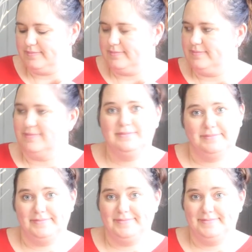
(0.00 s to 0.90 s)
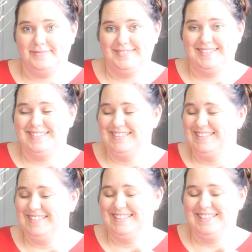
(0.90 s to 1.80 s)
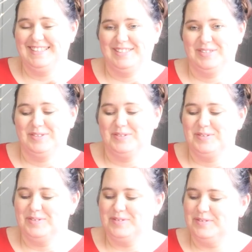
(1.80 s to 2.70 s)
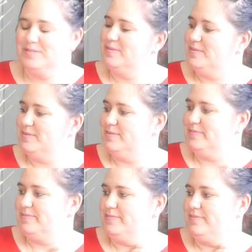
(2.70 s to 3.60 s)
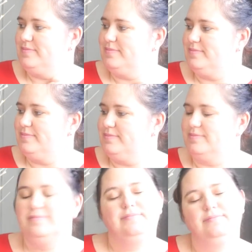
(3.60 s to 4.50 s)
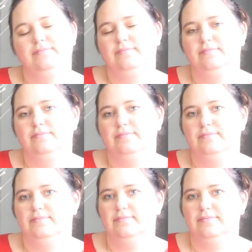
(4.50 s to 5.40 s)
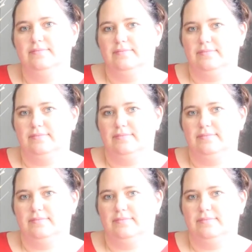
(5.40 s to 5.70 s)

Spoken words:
(silent)